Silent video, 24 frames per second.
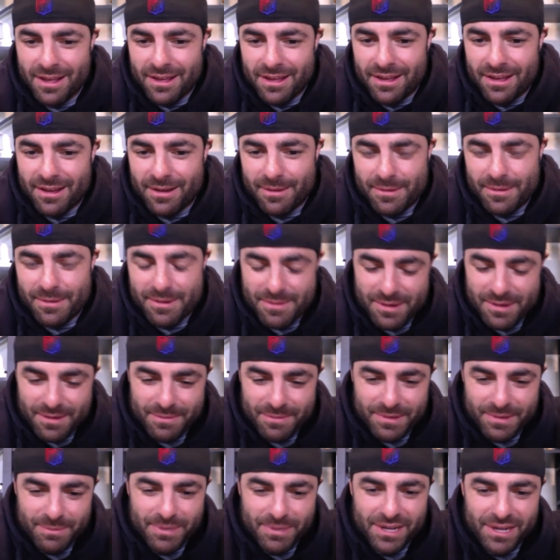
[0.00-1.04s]
Um,
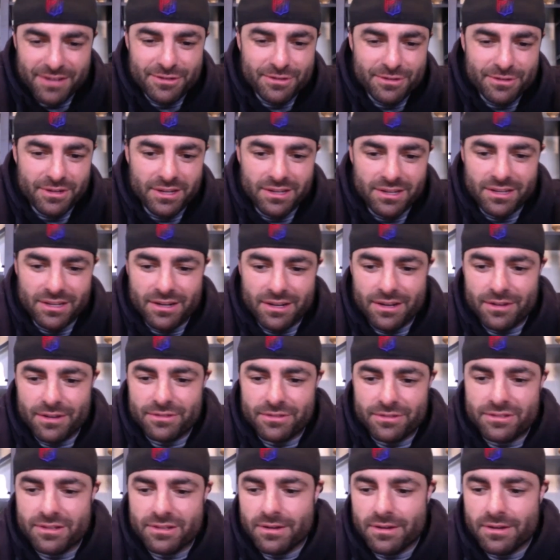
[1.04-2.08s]
I'm a patriot, you know.
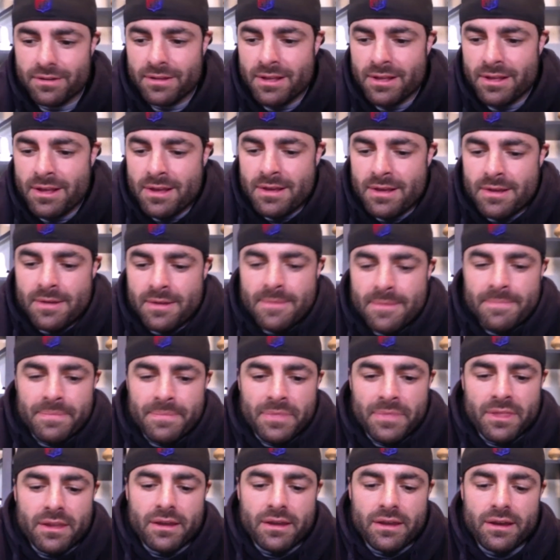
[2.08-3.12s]
So
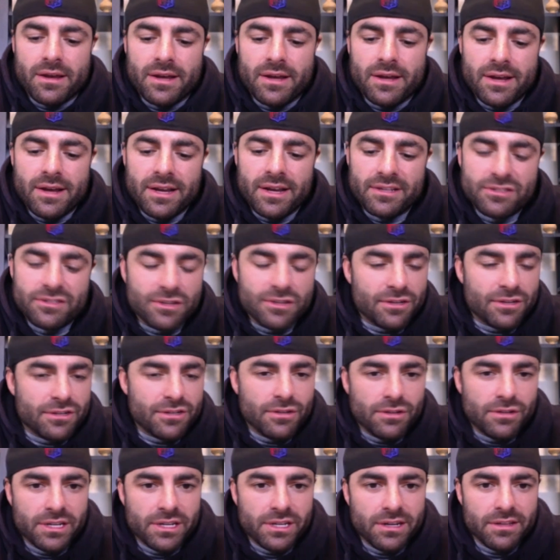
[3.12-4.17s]
uh, I started to
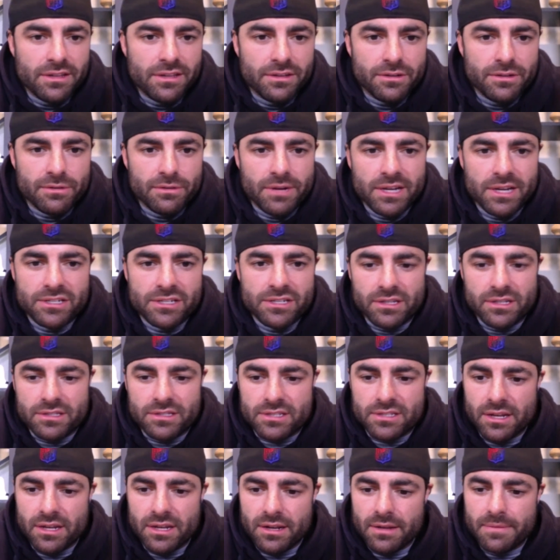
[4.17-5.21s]
look in other directions,
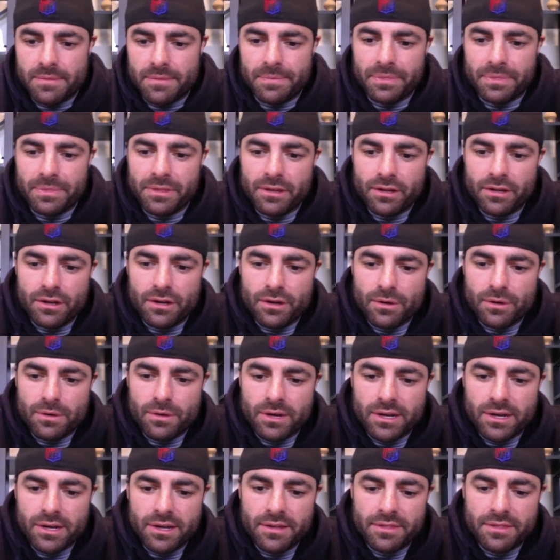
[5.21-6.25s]
and you know,
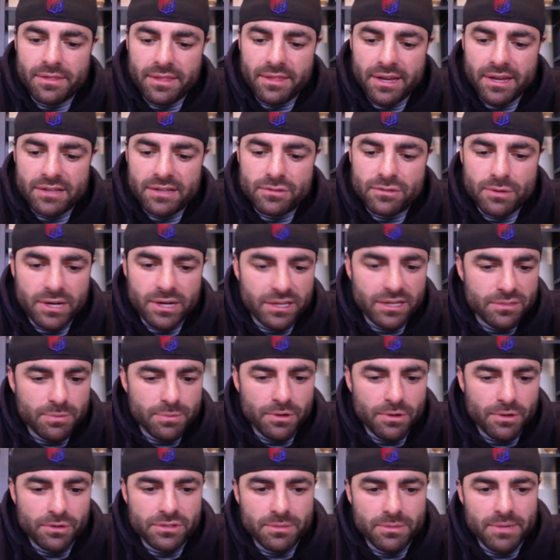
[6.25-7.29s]
uh, that's when I
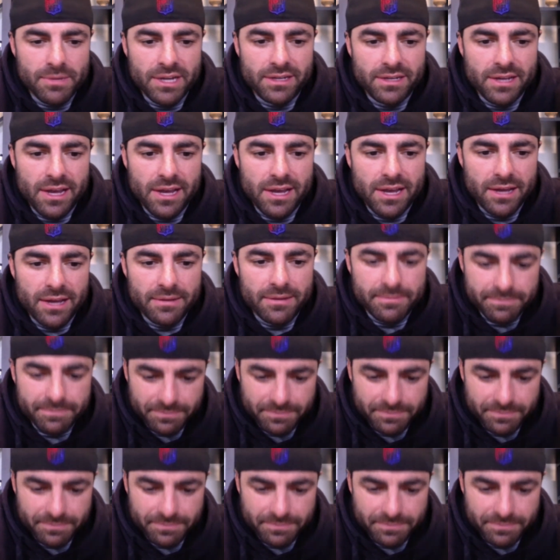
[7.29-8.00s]
spoke to my dad.